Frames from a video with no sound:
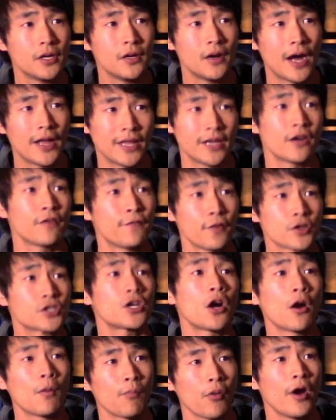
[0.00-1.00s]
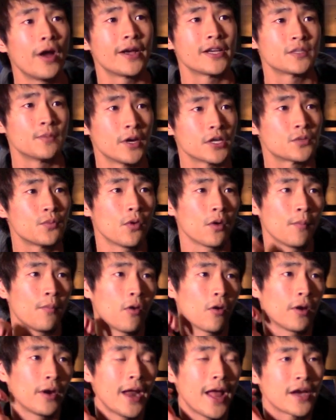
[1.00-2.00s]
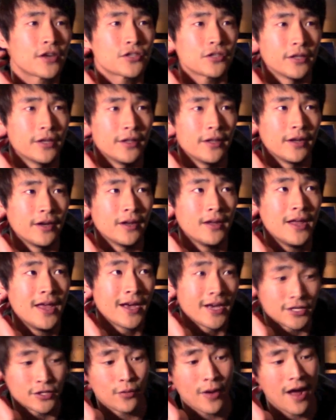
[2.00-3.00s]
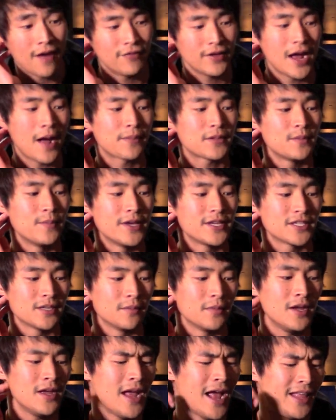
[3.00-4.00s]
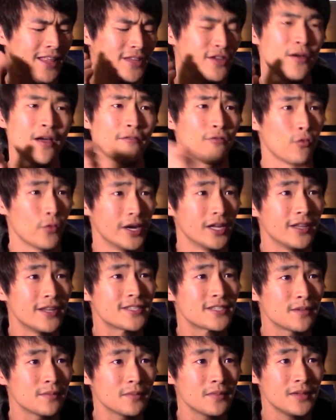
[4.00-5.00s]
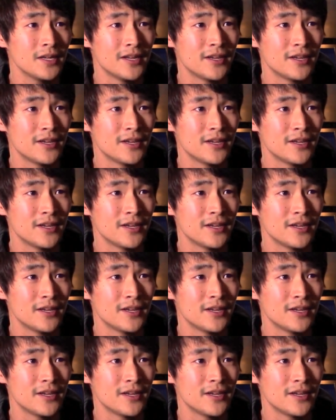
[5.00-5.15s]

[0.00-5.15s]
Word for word: I think your first heartbreak is much more important, actually, because you have the optimism, and then you have realism,